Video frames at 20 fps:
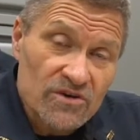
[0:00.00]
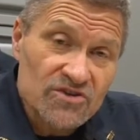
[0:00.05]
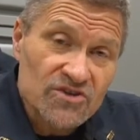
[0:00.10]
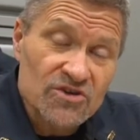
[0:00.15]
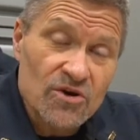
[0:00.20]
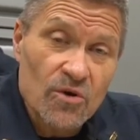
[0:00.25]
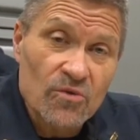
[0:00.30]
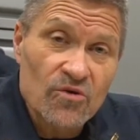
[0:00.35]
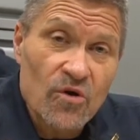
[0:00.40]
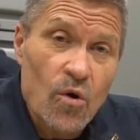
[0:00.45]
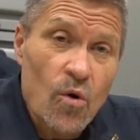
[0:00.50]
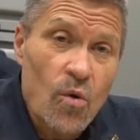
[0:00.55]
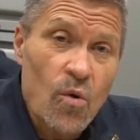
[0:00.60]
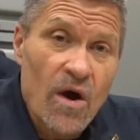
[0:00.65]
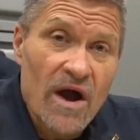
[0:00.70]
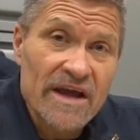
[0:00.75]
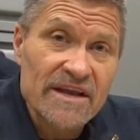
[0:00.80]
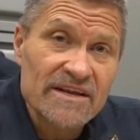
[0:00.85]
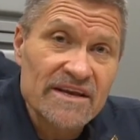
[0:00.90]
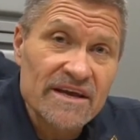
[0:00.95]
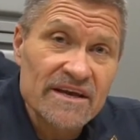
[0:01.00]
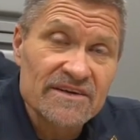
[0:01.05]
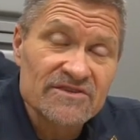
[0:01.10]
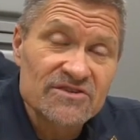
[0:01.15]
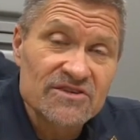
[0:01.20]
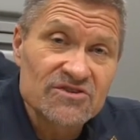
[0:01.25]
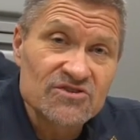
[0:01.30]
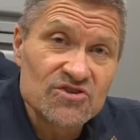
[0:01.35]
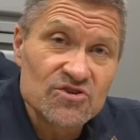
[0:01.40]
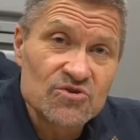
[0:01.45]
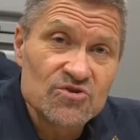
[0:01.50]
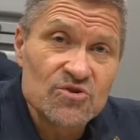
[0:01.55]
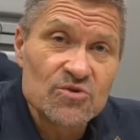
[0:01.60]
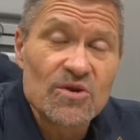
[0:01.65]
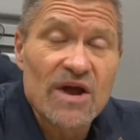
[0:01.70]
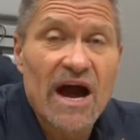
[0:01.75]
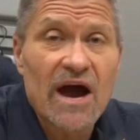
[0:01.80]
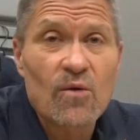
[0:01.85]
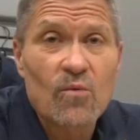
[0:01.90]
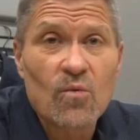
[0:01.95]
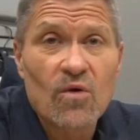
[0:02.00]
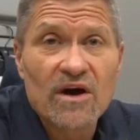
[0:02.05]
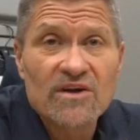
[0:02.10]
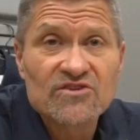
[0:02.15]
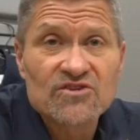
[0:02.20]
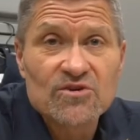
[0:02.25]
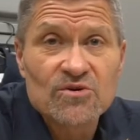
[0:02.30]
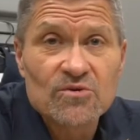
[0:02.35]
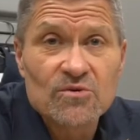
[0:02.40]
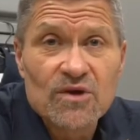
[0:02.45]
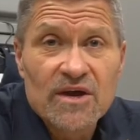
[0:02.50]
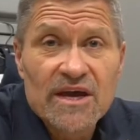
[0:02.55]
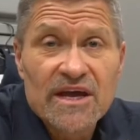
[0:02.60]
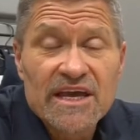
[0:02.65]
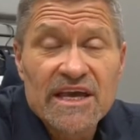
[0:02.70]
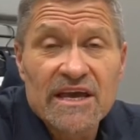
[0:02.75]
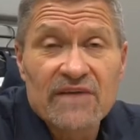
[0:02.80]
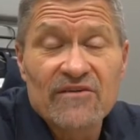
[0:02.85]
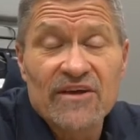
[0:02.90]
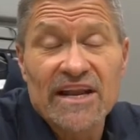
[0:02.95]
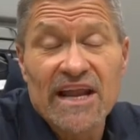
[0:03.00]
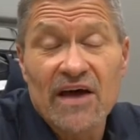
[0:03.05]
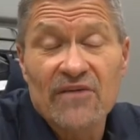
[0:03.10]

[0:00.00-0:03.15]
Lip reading: So the whole idea is you do not want to give in.